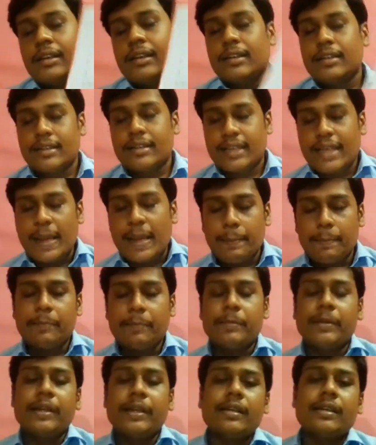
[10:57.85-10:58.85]

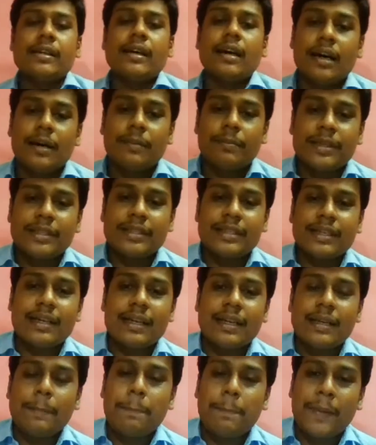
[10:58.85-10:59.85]
skimmed milk are
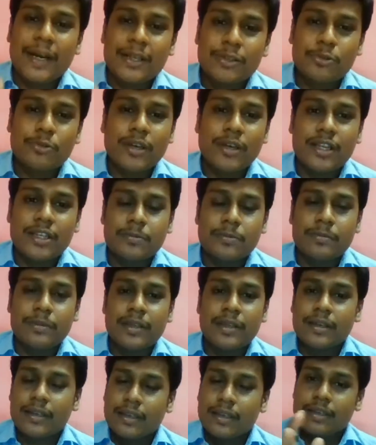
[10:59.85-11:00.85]
basically pasteurized
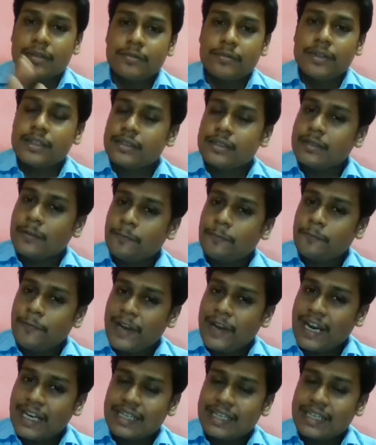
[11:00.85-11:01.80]
milk in which the fat